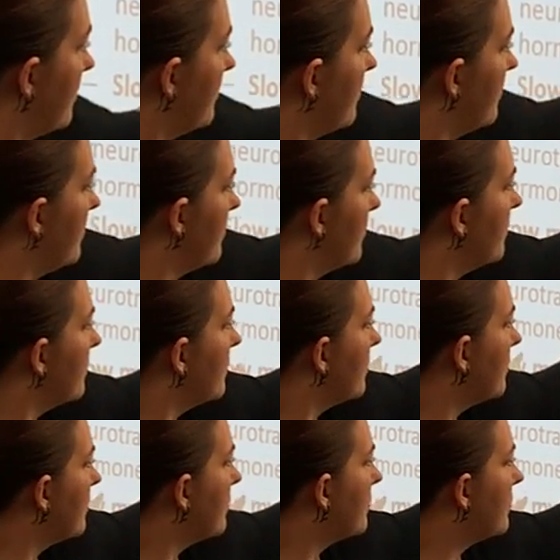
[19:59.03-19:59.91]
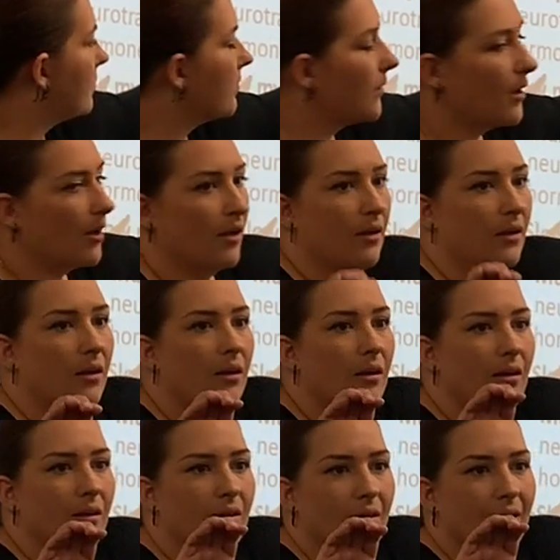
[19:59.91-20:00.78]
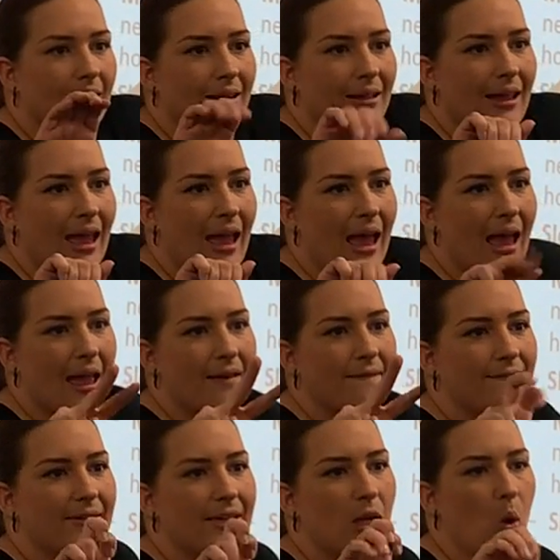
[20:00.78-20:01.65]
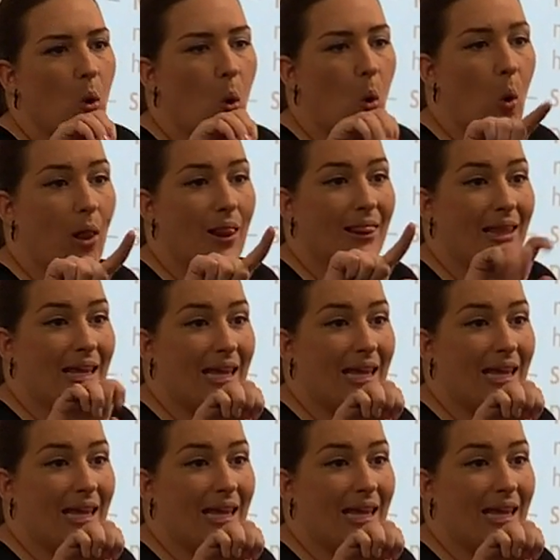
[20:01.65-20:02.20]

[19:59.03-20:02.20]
all over the cell. Those are your caveoli.